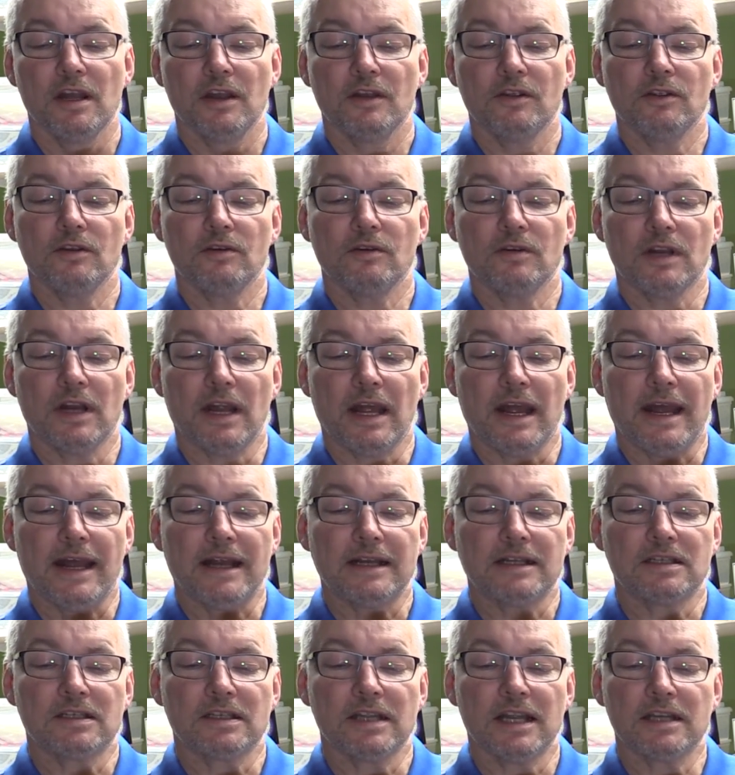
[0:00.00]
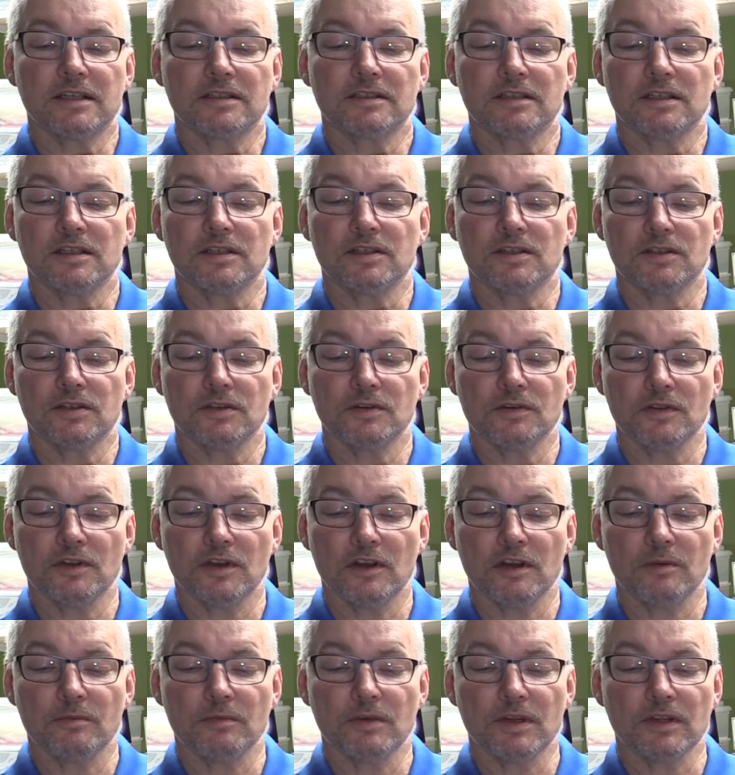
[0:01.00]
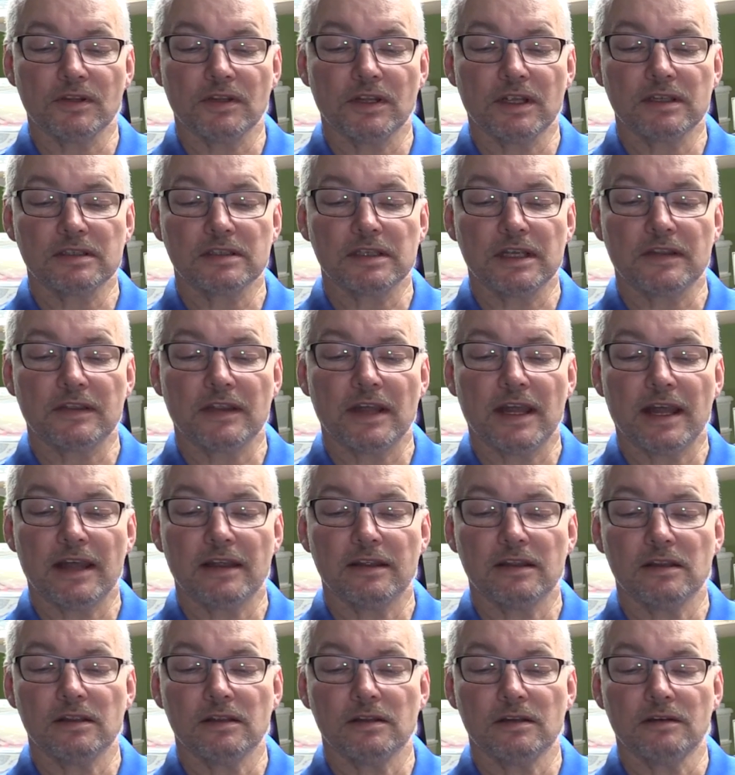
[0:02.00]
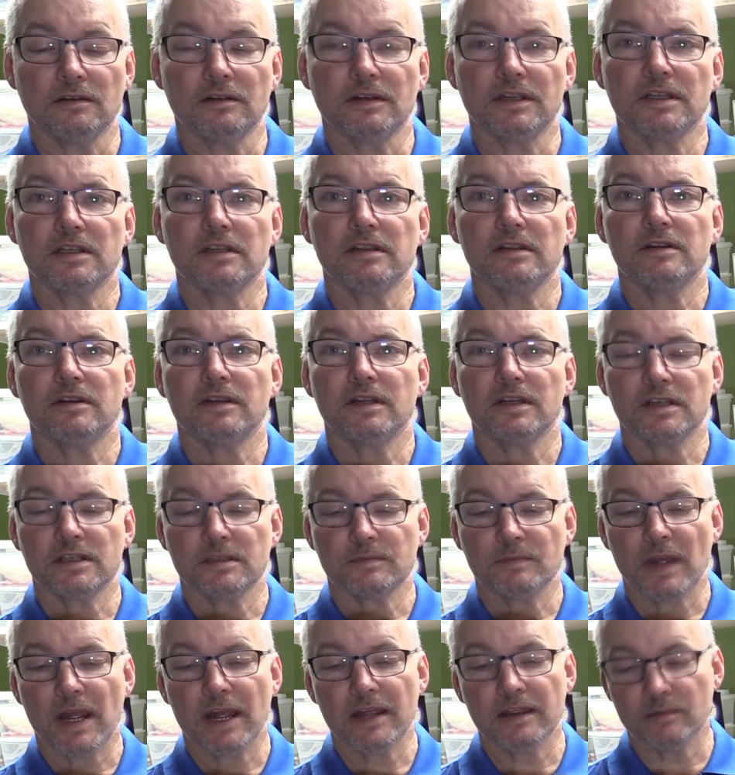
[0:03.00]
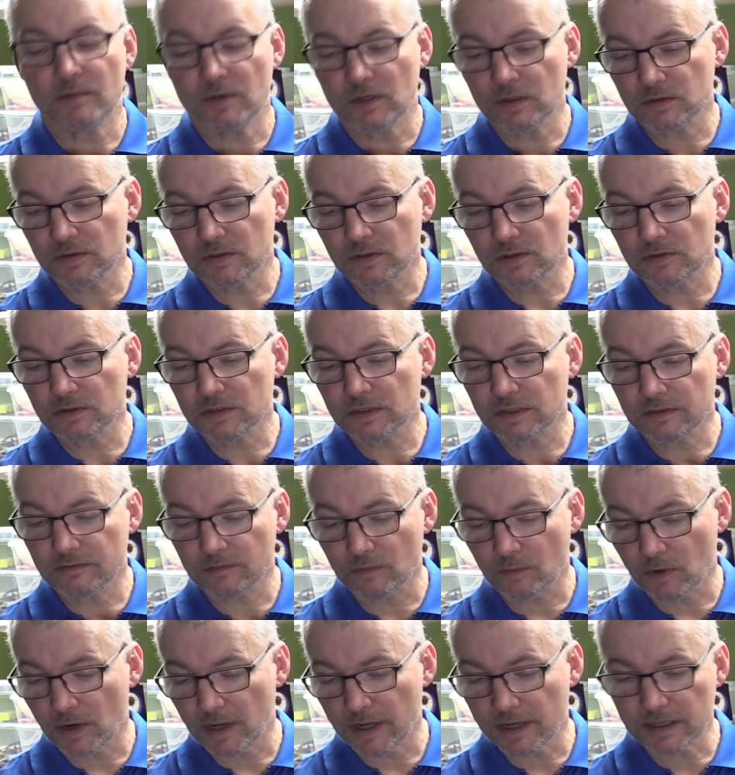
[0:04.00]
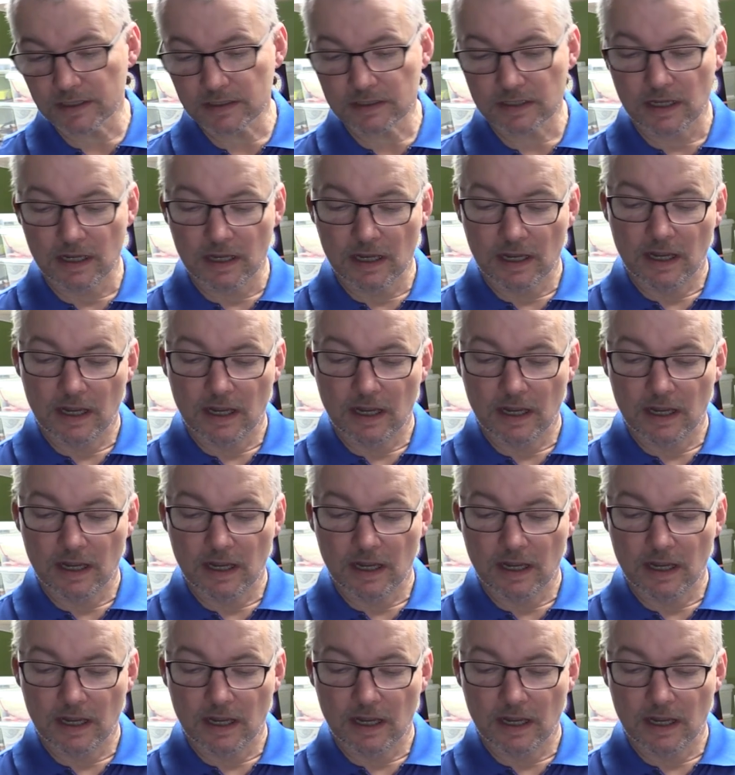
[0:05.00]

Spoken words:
You can add sensors to them and things like that. You can expand them in all sorts of different ways.